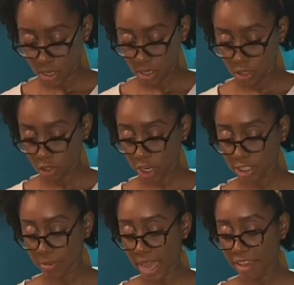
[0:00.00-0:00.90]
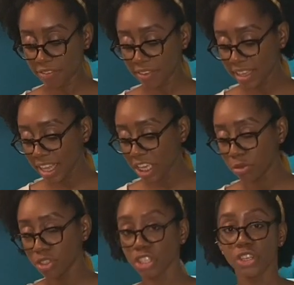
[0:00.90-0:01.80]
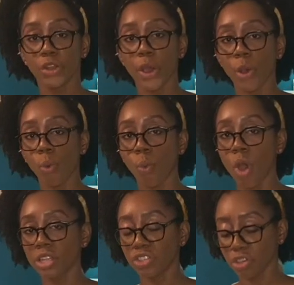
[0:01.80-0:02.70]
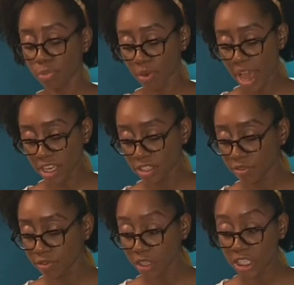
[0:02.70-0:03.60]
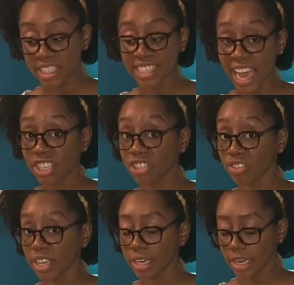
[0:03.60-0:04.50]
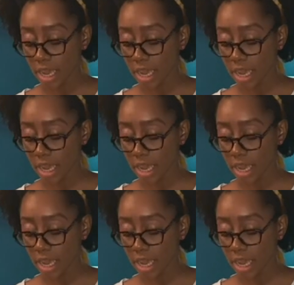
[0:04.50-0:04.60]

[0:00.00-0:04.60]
Trust me, I feel like you should know once your bread is fully saturated.